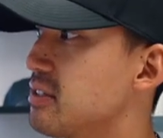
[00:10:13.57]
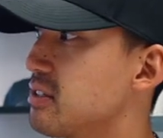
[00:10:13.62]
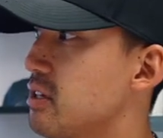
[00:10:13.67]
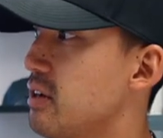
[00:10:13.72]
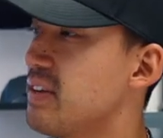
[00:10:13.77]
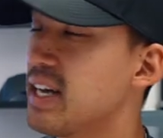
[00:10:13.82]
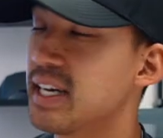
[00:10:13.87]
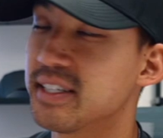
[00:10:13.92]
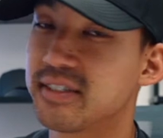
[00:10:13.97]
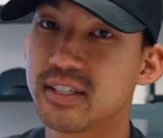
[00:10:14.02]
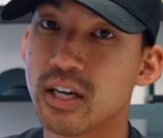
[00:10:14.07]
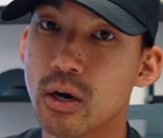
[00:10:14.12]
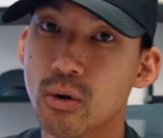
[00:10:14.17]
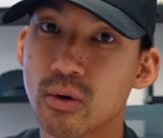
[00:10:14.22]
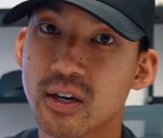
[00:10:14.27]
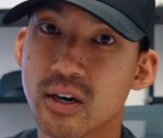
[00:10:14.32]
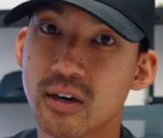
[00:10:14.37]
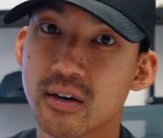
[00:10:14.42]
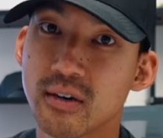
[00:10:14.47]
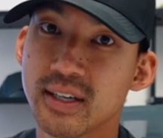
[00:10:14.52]
So if you guys
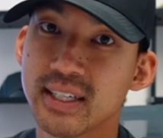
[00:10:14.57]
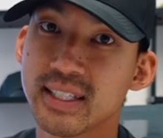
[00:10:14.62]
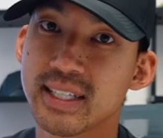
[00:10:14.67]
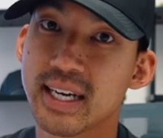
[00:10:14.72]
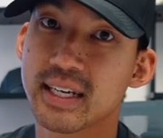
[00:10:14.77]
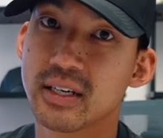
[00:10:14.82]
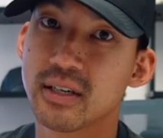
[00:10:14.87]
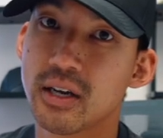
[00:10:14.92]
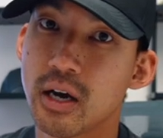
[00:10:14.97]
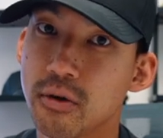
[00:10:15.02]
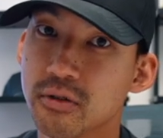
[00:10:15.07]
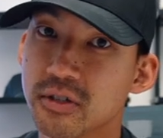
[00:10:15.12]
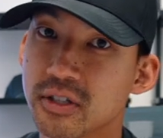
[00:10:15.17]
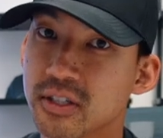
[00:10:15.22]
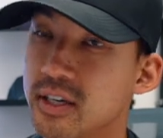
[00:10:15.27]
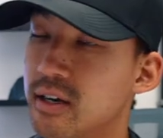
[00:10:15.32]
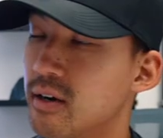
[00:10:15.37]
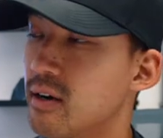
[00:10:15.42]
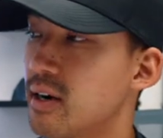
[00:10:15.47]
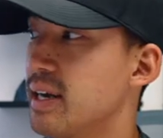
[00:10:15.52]
don't currently take notes
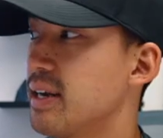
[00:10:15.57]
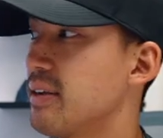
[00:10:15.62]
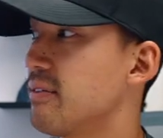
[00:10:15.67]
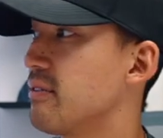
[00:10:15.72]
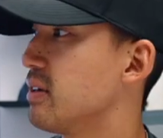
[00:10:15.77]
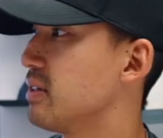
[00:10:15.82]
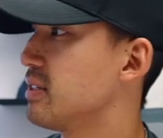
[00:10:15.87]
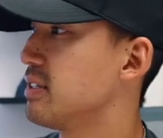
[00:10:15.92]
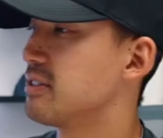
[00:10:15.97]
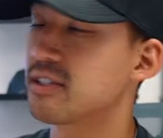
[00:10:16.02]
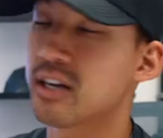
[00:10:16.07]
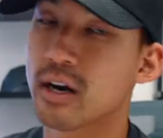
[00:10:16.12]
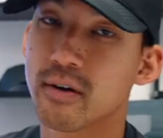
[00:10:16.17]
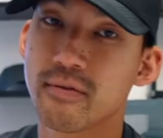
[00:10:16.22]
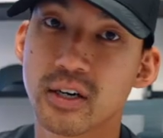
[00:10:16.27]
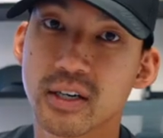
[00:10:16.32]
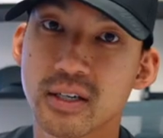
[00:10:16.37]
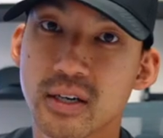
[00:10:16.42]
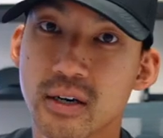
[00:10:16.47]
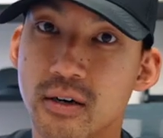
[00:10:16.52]
during
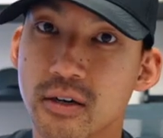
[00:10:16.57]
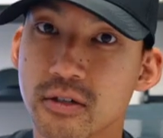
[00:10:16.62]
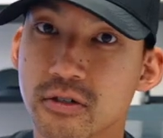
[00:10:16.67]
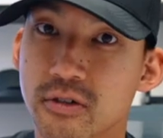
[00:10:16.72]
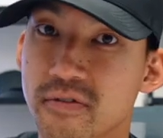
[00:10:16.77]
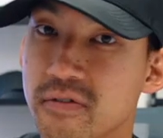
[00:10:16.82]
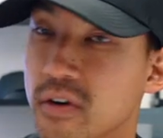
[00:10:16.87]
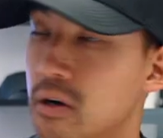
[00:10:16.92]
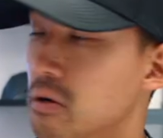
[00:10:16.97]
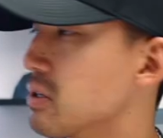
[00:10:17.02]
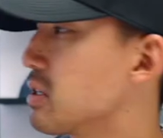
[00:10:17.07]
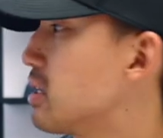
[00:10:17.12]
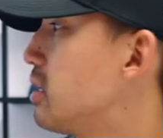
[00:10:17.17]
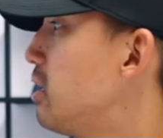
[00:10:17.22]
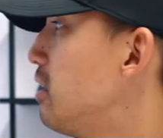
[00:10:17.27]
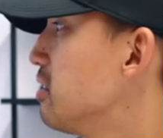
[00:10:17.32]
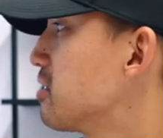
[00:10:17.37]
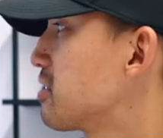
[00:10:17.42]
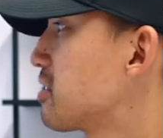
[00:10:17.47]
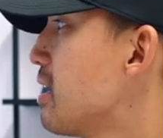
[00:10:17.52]
discovery calls or phone
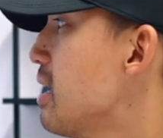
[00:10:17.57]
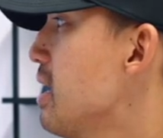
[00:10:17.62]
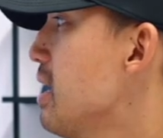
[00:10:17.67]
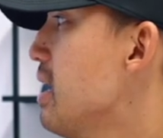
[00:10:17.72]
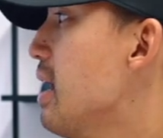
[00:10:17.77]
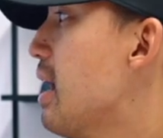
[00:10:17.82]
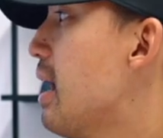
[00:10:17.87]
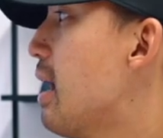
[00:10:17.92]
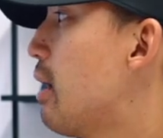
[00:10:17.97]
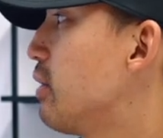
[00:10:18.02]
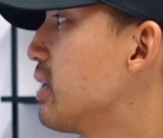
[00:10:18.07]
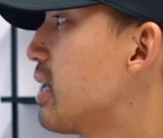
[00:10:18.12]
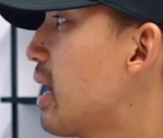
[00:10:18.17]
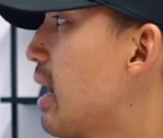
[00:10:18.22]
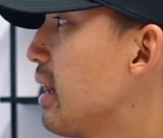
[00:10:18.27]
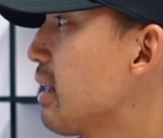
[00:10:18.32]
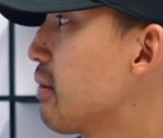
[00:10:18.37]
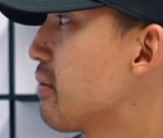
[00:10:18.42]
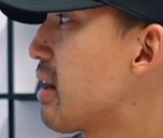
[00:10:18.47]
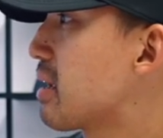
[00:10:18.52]
calls, I would
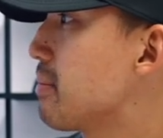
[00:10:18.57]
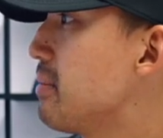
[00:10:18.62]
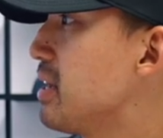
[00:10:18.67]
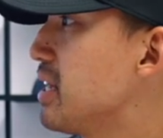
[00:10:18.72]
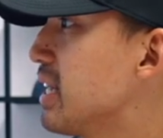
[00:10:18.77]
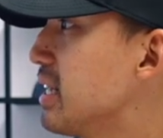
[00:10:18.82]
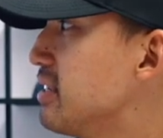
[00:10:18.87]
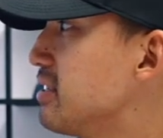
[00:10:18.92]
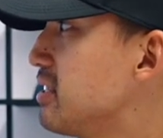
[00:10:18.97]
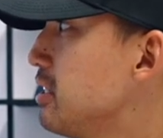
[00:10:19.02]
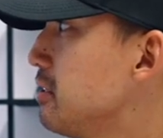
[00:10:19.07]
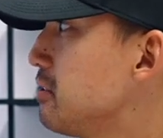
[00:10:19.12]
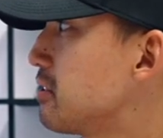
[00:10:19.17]
highly recommend you guys do